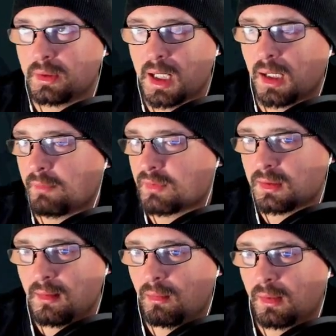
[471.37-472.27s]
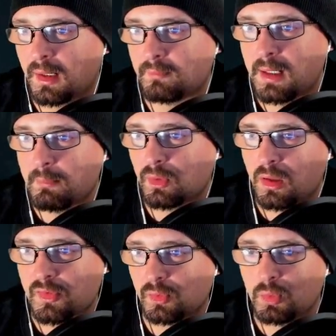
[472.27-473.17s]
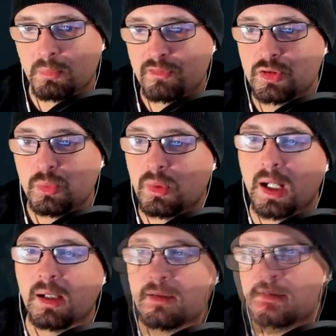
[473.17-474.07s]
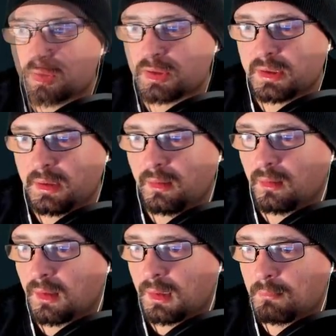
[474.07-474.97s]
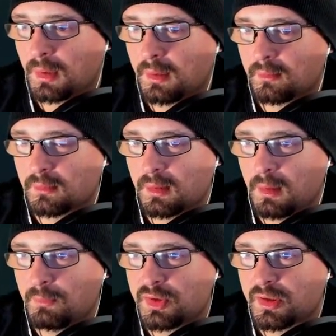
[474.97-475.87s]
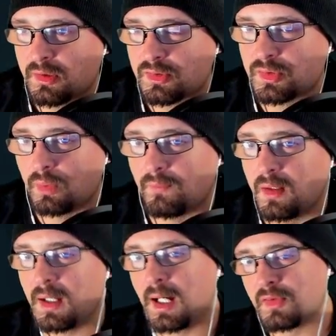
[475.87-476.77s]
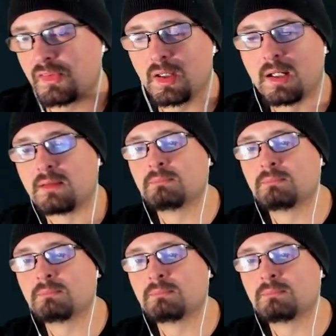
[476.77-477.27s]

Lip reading: guy left to kill and I came across a group of 2 guys. As you see here, I'm just gonna skirt the outside.